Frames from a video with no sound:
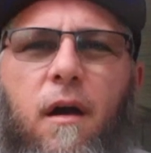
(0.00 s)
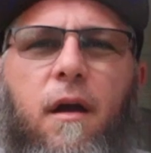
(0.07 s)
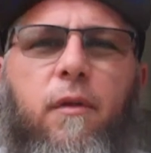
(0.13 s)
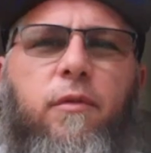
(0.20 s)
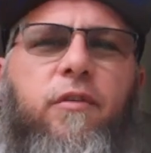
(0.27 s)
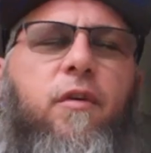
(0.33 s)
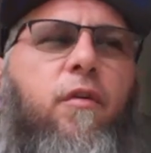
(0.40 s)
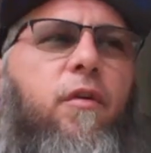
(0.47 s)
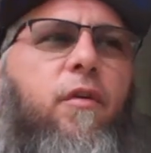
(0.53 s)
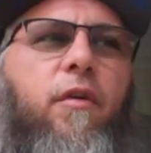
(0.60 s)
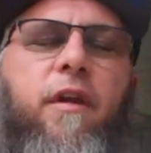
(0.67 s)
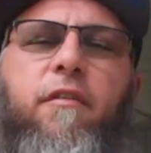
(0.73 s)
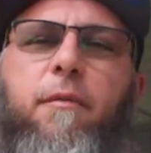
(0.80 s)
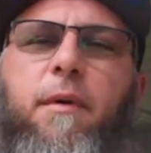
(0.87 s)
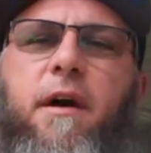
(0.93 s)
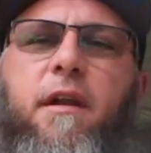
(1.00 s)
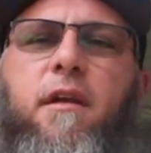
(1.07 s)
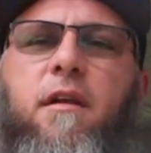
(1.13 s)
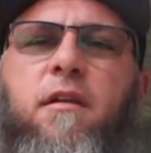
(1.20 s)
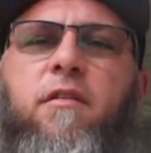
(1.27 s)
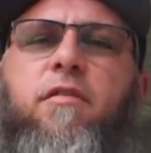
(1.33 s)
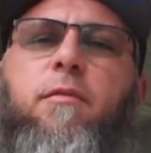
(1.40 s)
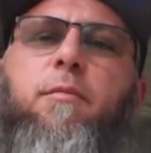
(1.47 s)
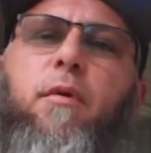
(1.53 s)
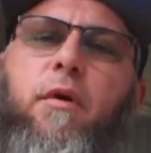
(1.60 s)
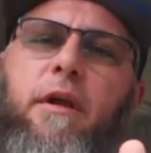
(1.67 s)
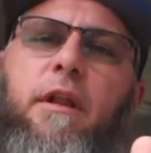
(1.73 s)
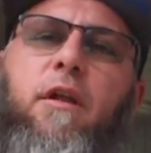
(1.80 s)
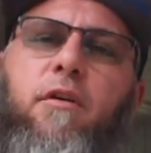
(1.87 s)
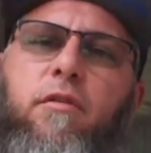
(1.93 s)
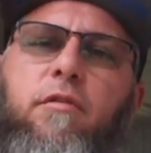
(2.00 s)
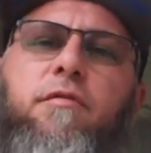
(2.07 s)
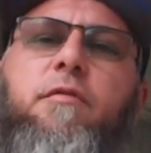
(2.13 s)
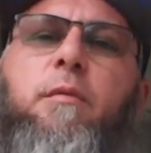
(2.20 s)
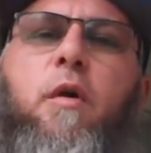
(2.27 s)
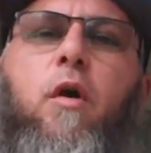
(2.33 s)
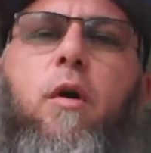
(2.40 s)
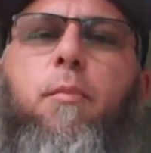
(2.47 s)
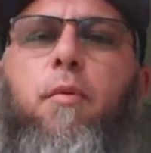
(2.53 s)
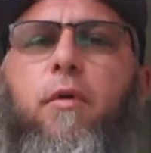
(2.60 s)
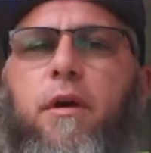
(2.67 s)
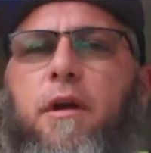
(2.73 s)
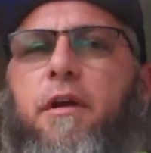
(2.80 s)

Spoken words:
Alright, what's going on everybody? It's your boy Low from Carport